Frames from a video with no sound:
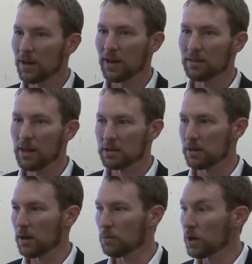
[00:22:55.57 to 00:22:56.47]
And they
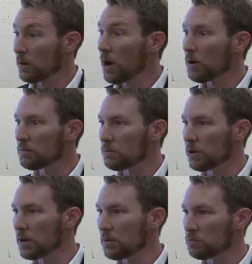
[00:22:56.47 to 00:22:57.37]
say, we don't know.
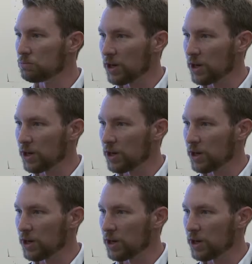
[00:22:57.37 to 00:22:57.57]
We're going to